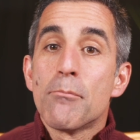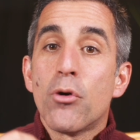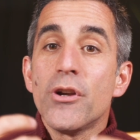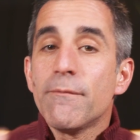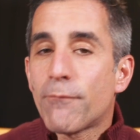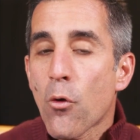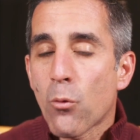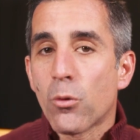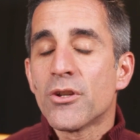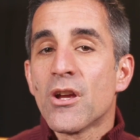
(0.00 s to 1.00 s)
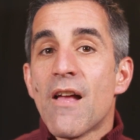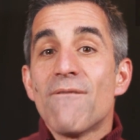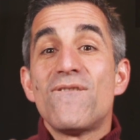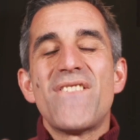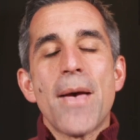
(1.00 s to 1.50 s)
putting forward
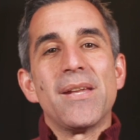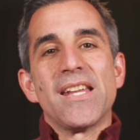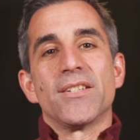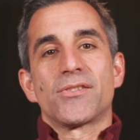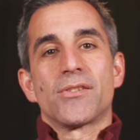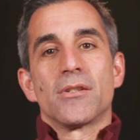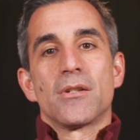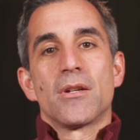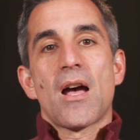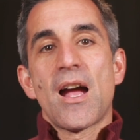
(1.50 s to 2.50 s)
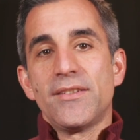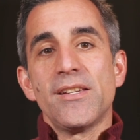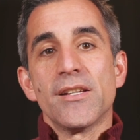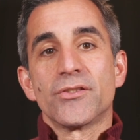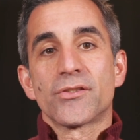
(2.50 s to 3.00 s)
feminist
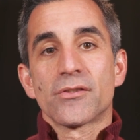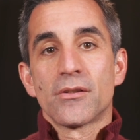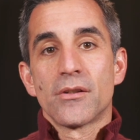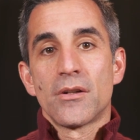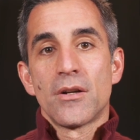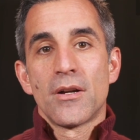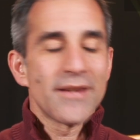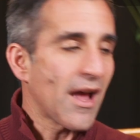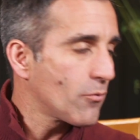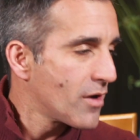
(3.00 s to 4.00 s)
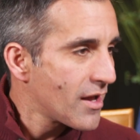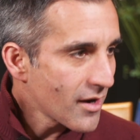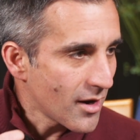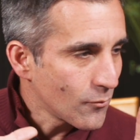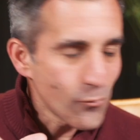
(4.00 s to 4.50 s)
ideas. Now,
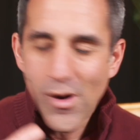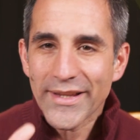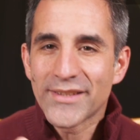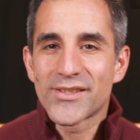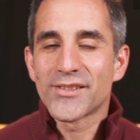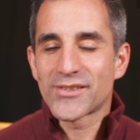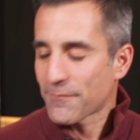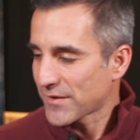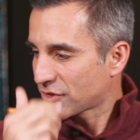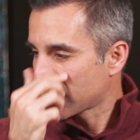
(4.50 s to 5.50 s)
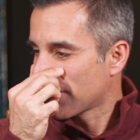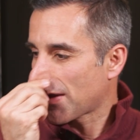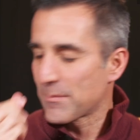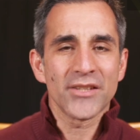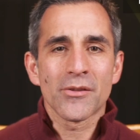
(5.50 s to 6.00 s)
what is this definition of
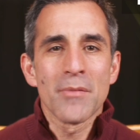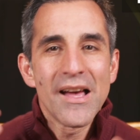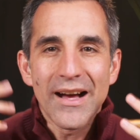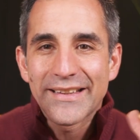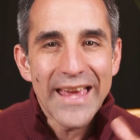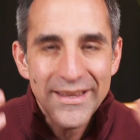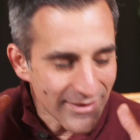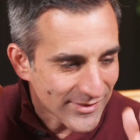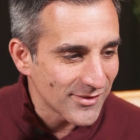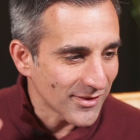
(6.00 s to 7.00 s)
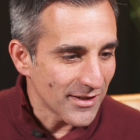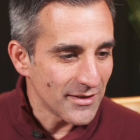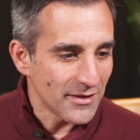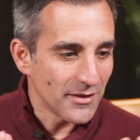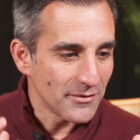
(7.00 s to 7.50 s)
feminism? Again, this is
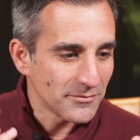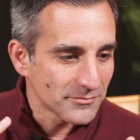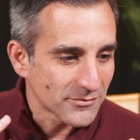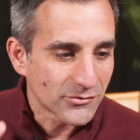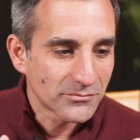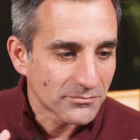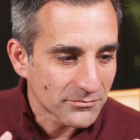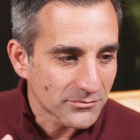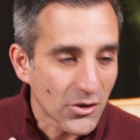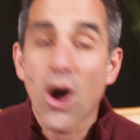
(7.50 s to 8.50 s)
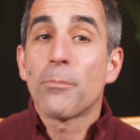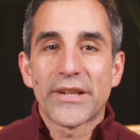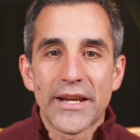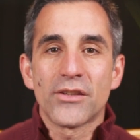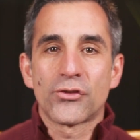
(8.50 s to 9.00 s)
a
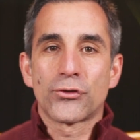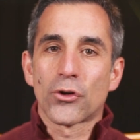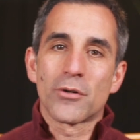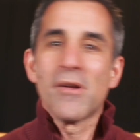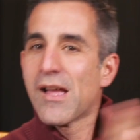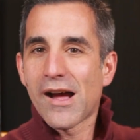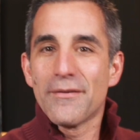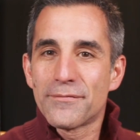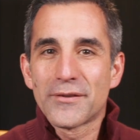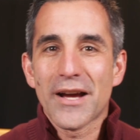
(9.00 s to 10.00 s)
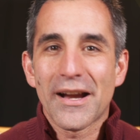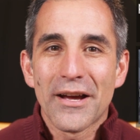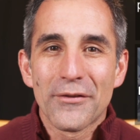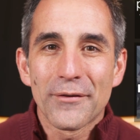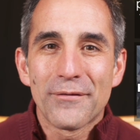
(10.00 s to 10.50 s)
complicated term. I've got
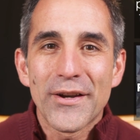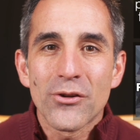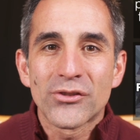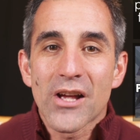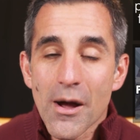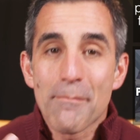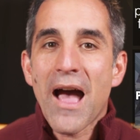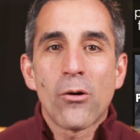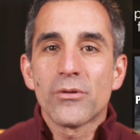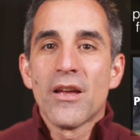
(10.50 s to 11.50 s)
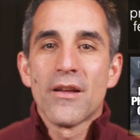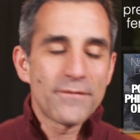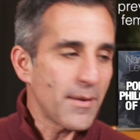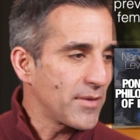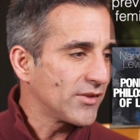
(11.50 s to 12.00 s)
other videos about
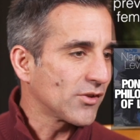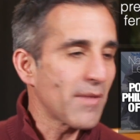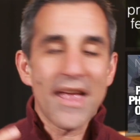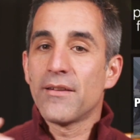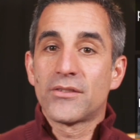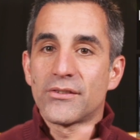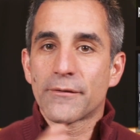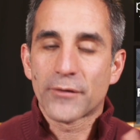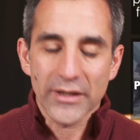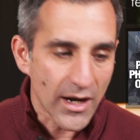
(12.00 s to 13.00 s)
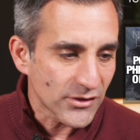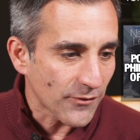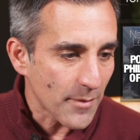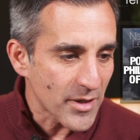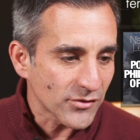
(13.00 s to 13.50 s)
feminism and different kinds of
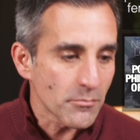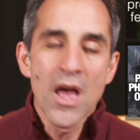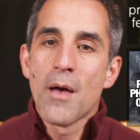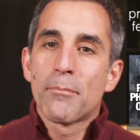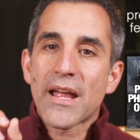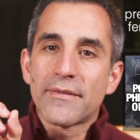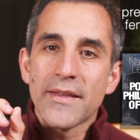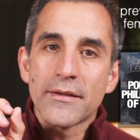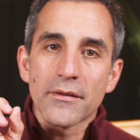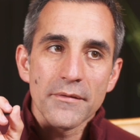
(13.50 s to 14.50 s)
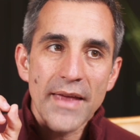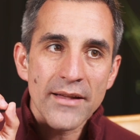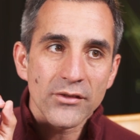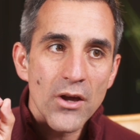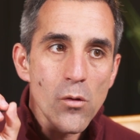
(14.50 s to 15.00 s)
feminism, but I think
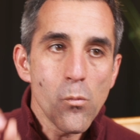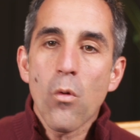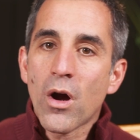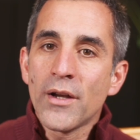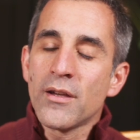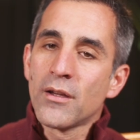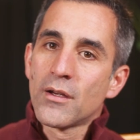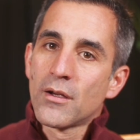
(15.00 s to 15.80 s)
that one,